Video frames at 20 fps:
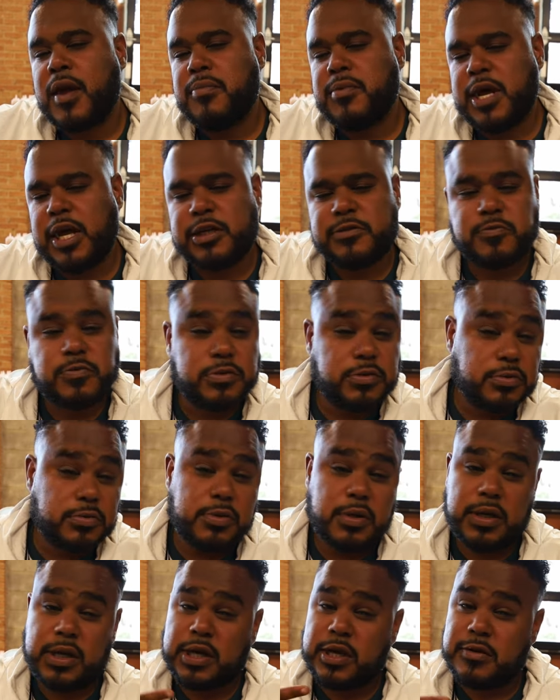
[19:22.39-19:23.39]
That Food
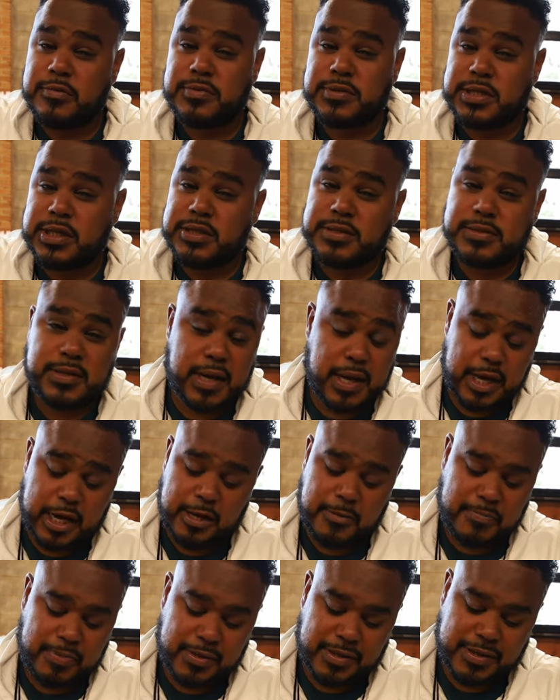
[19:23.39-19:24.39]
Critic gives this an A
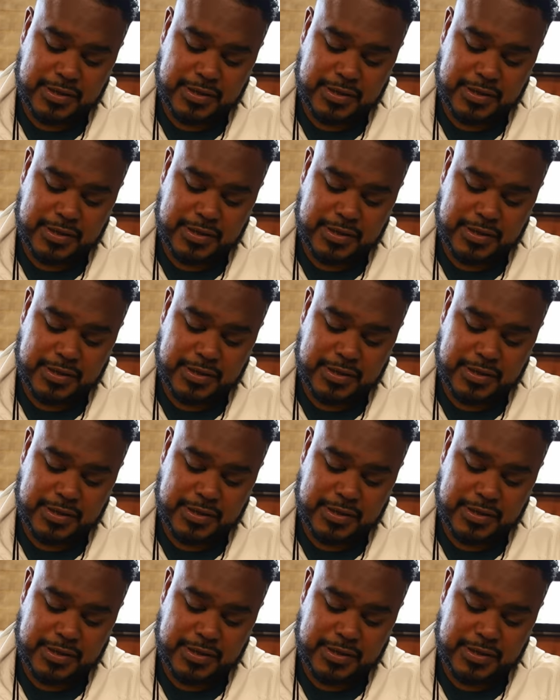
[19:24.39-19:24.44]
plus.